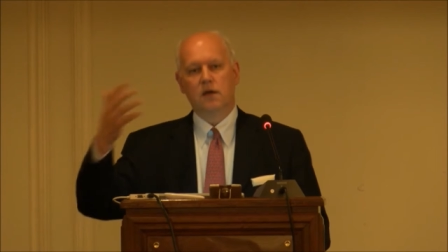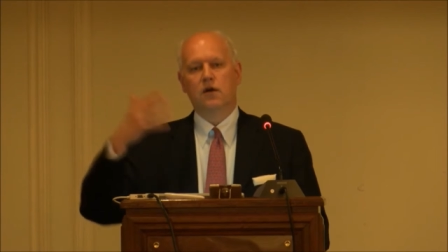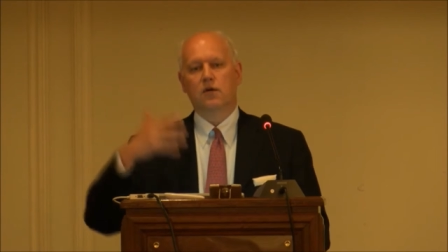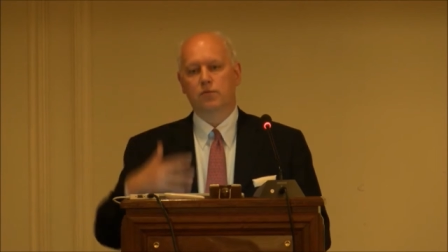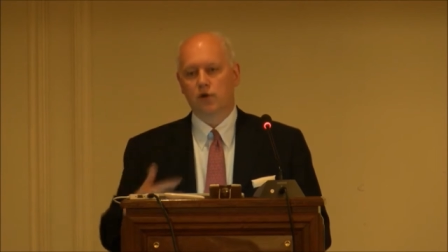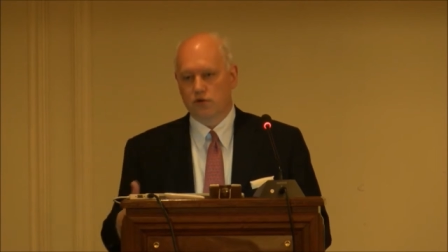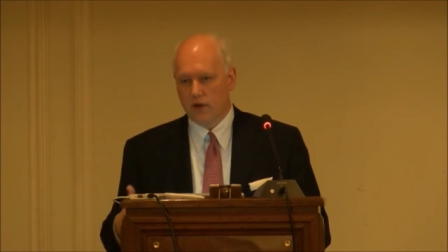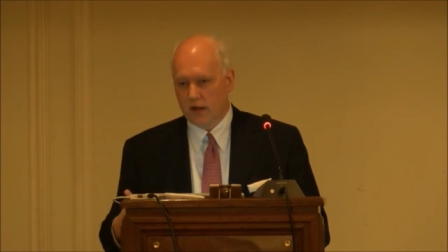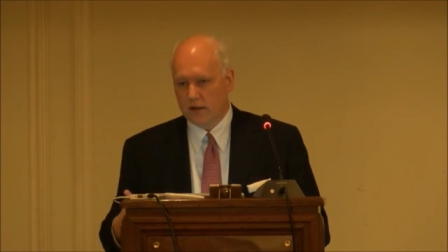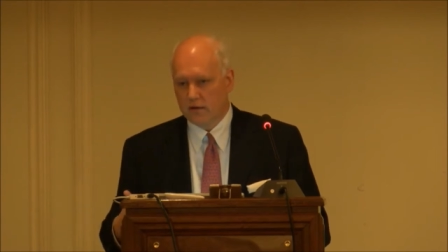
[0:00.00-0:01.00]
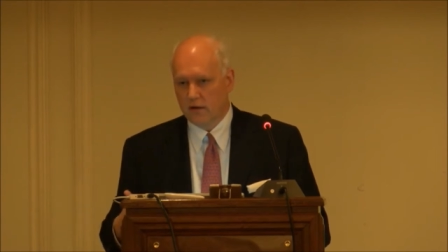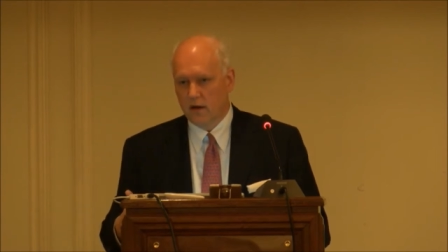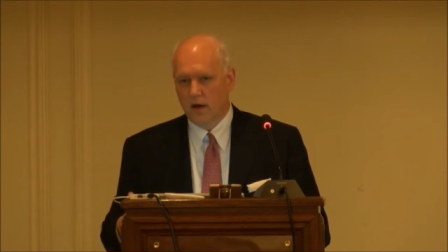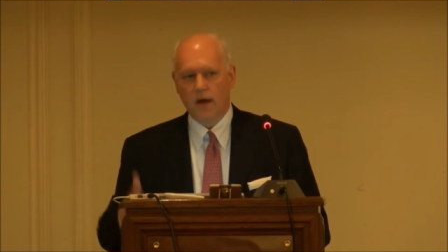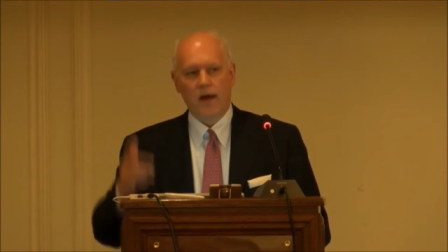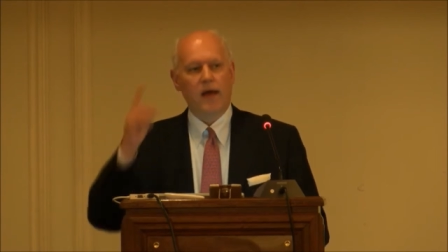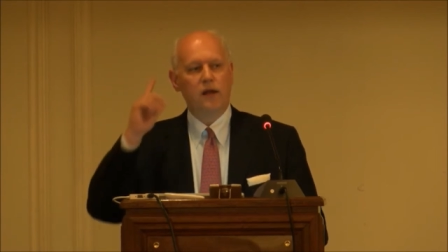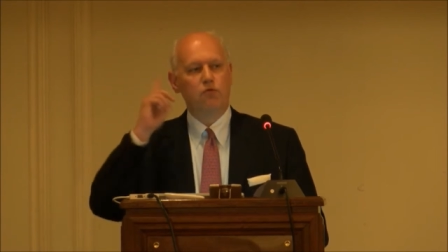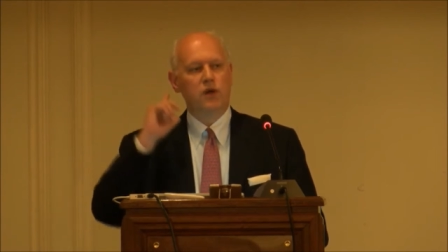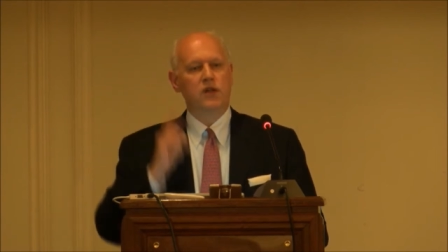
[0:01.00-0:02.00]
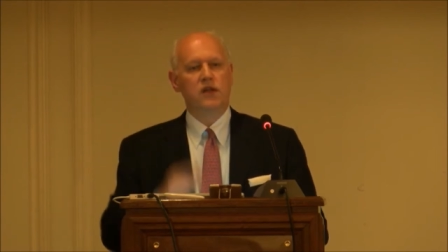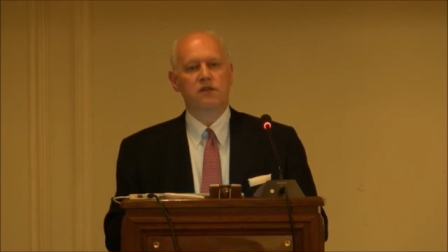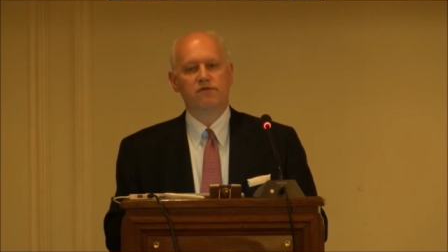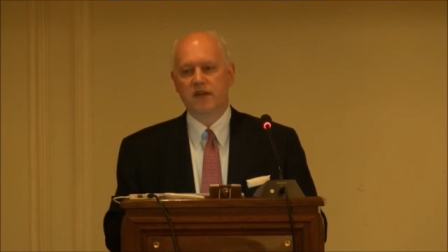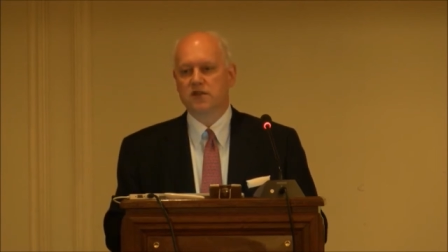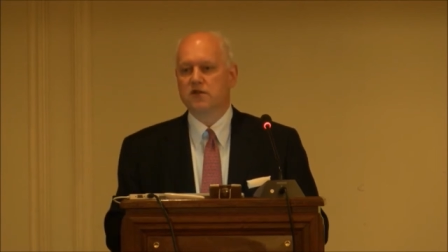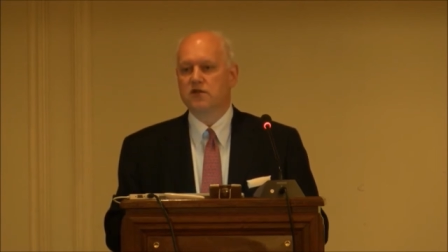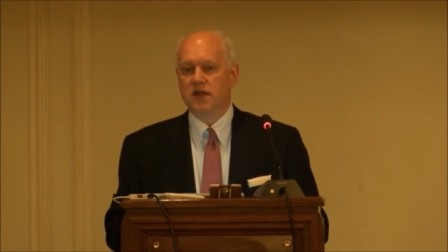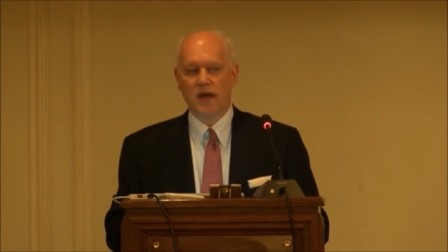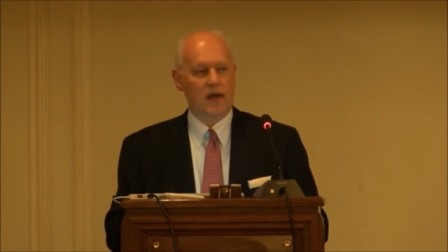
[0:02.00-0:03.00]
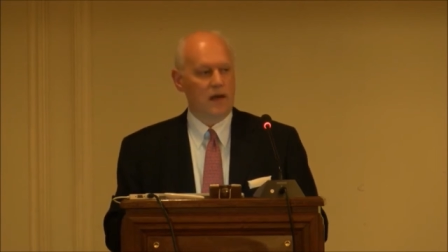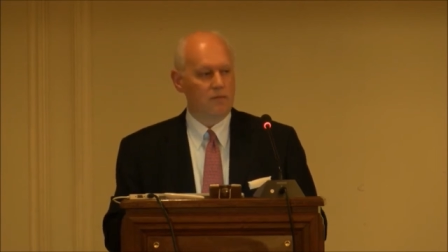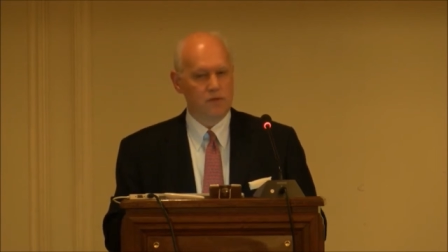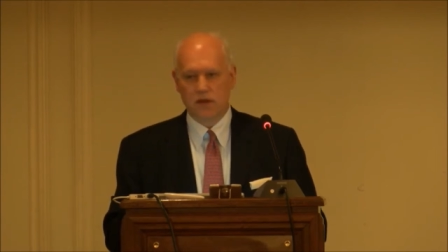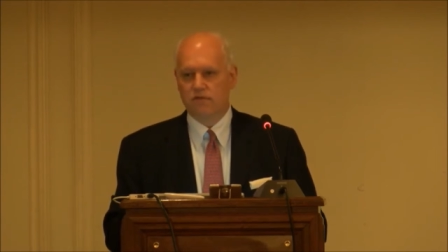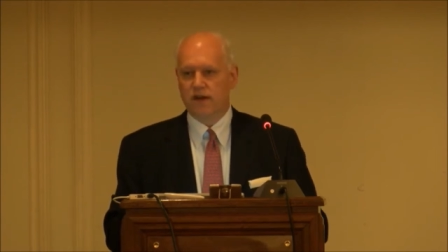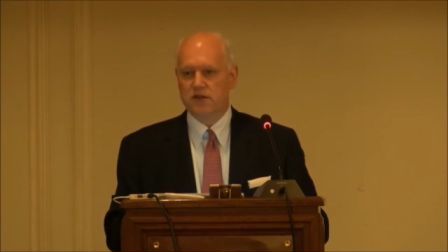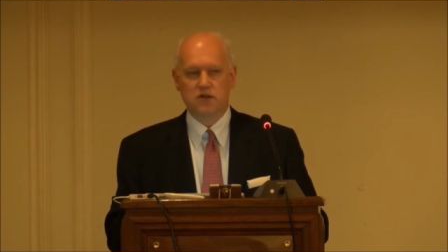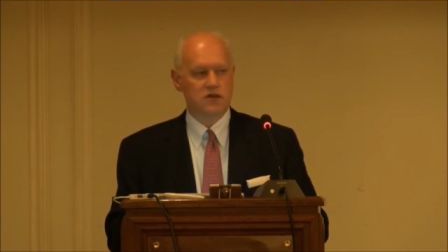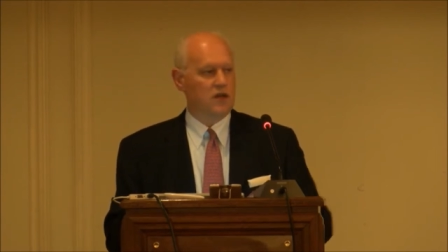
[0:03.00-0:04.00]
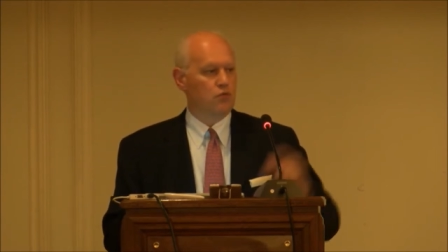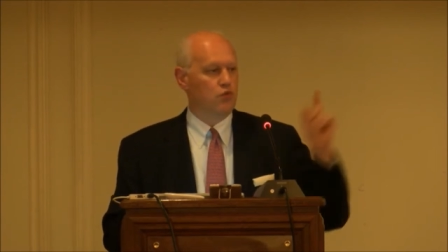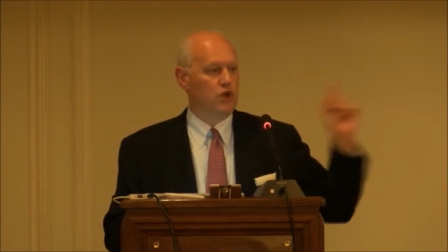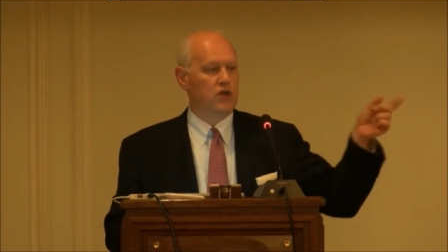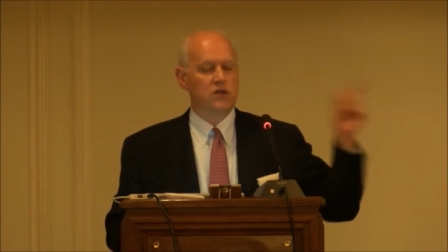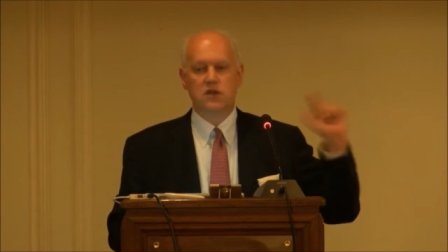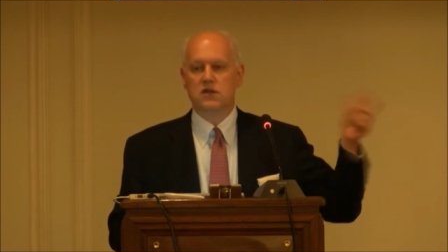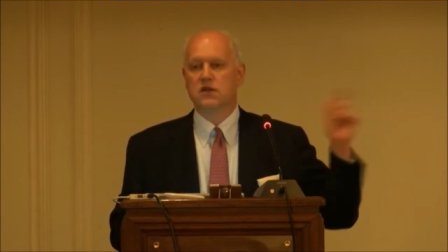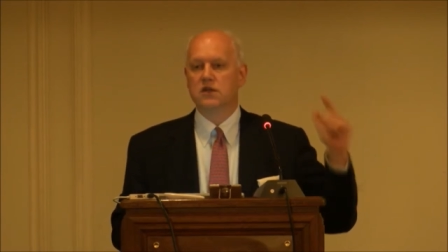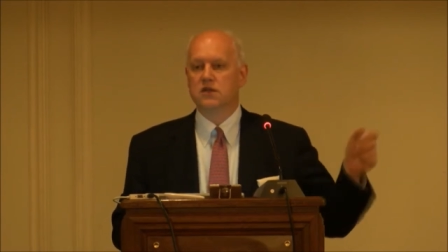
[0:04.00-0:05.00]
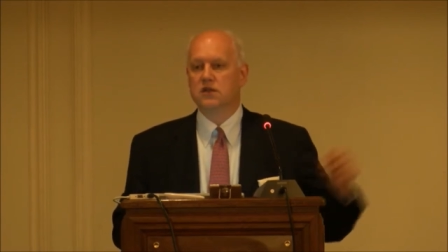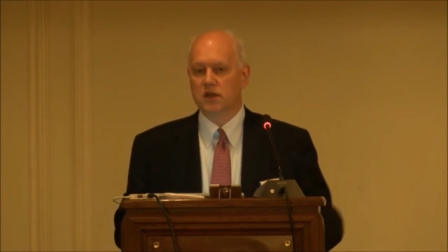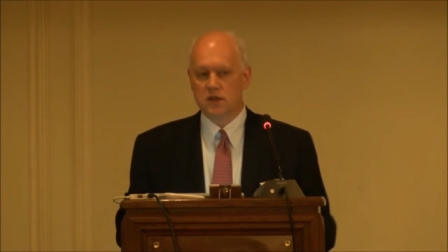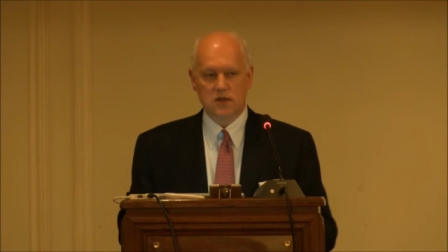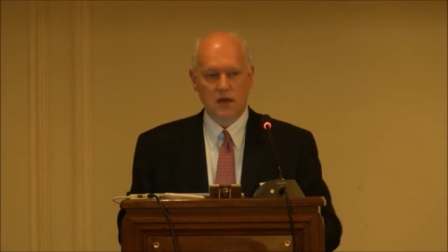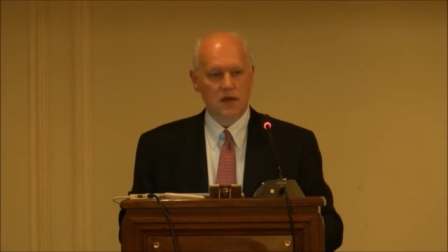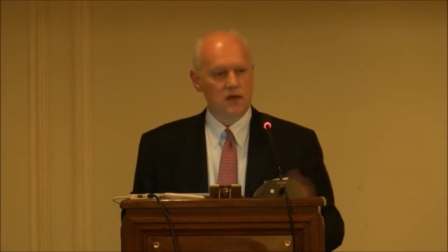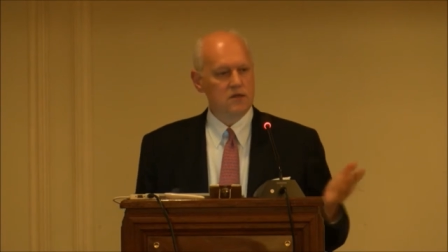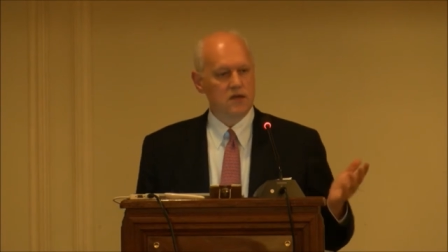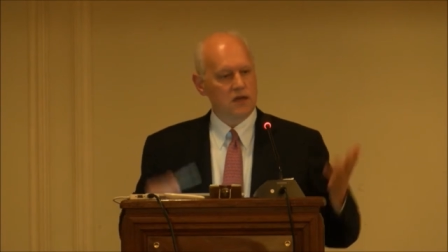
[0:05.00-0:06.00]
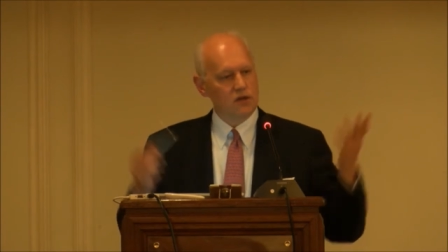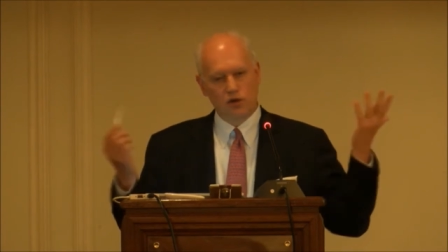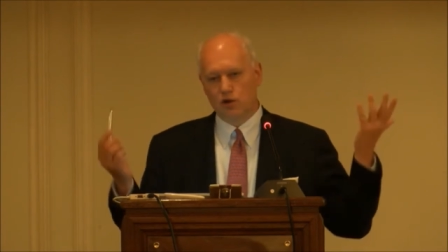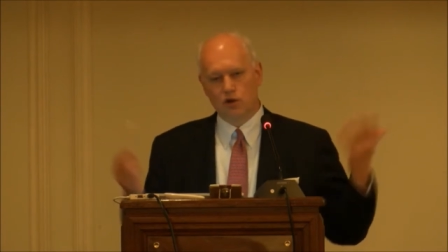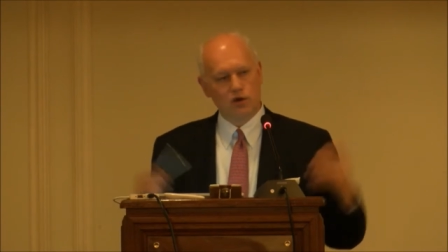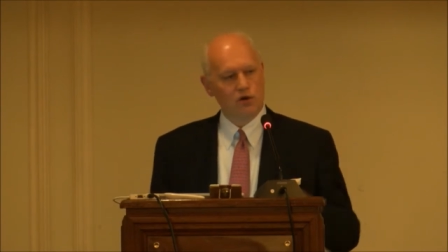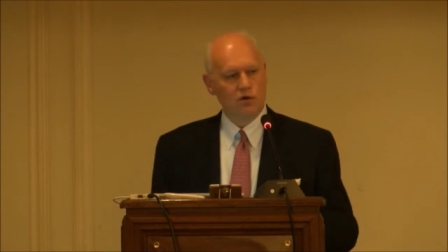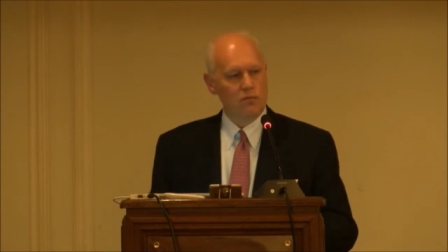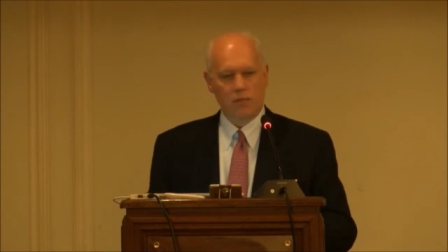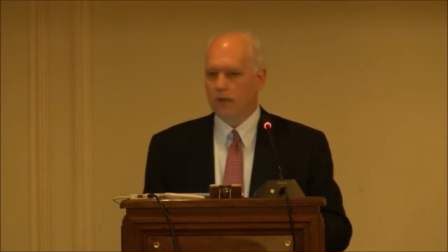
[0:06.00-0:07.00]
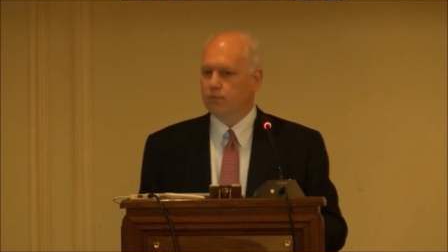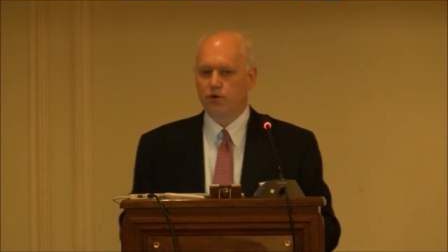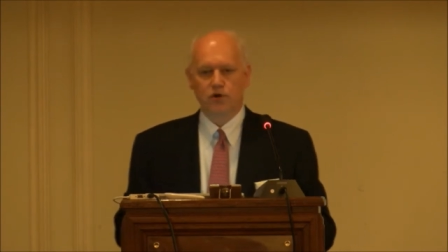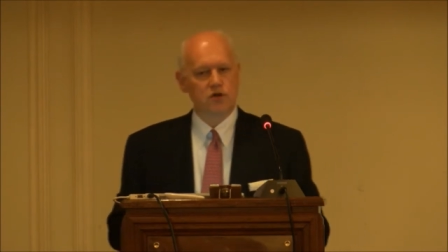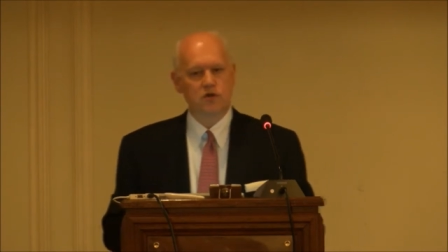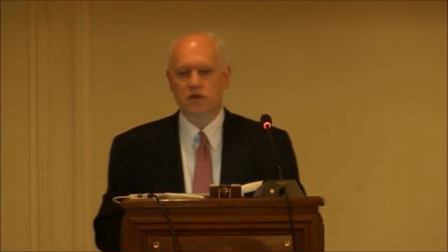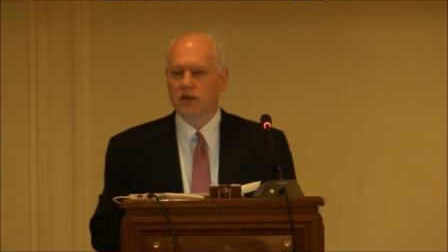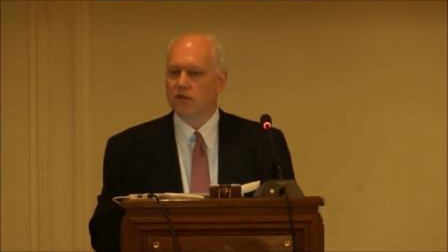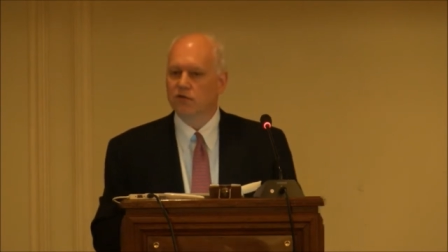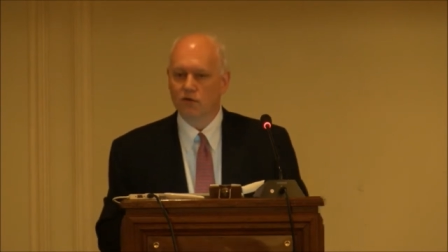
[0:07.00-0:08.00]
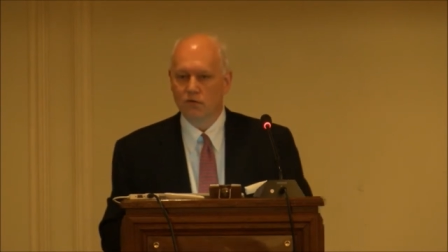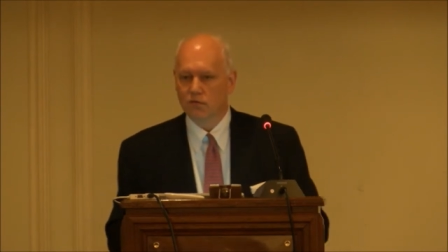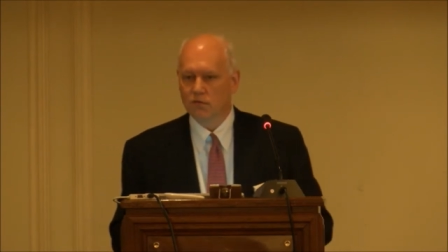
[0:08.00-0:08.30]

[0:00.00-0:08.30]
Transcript: he got more credit, and when the investors came, the investor said, we need this and this and this. He said, no, no, no, no, my board doesn't think so.